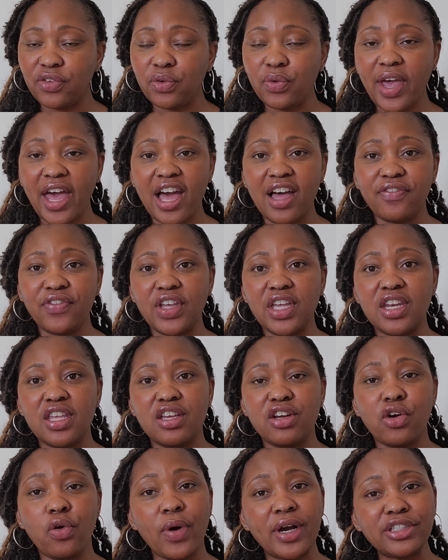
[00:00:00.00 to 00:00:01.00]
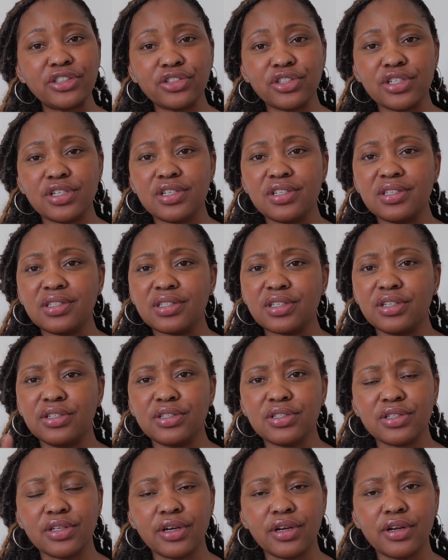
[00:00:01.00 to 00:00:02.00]
you have any questions,
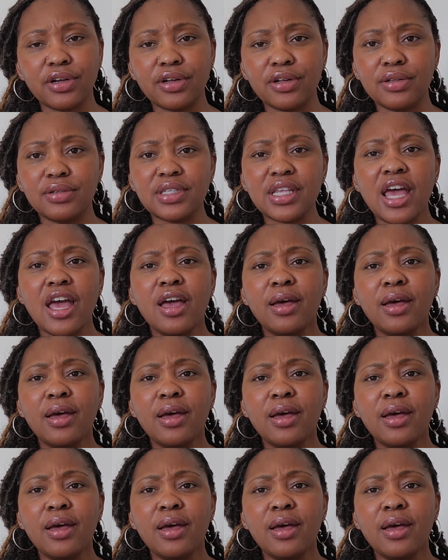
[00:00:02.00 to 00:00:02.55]
concerns,